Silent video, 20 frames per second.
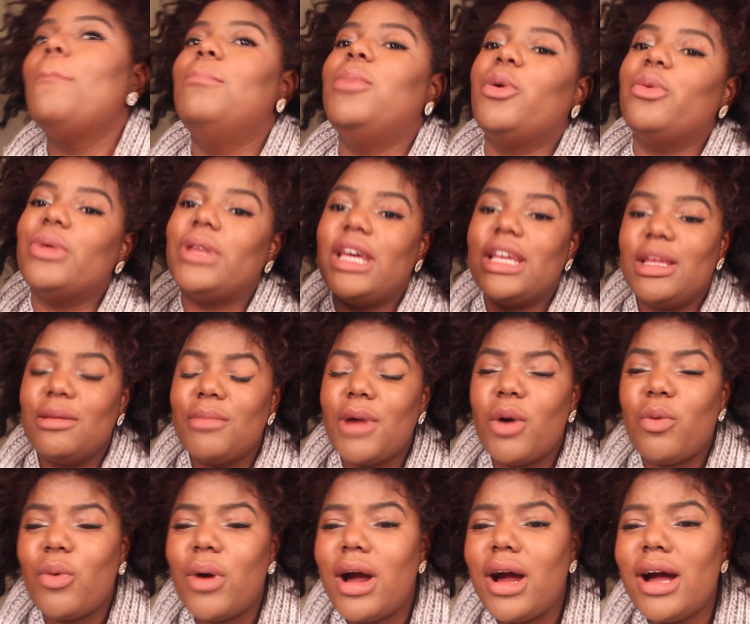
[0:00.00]
But when I get
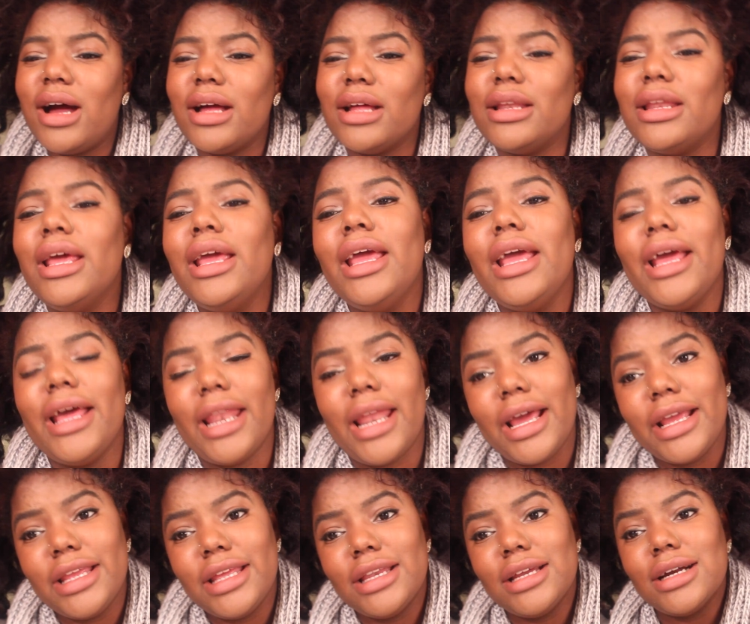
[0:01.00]
my wand and
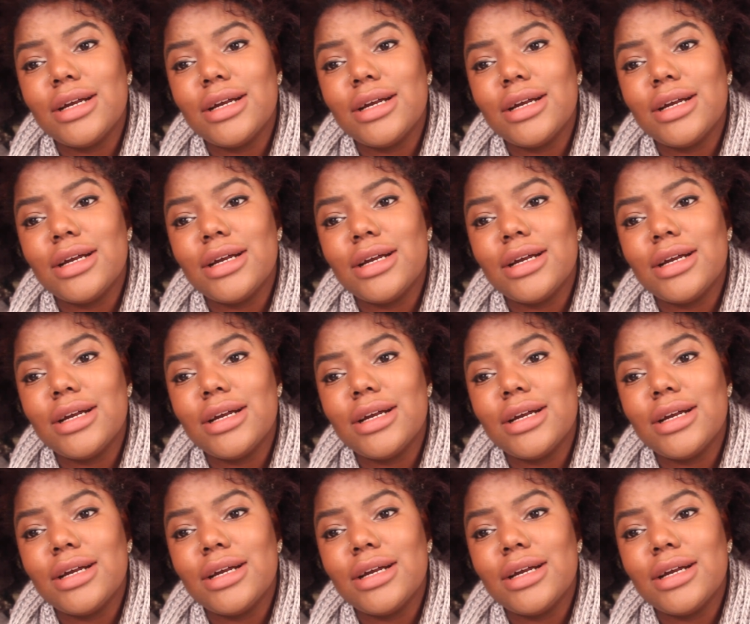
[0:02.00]
I get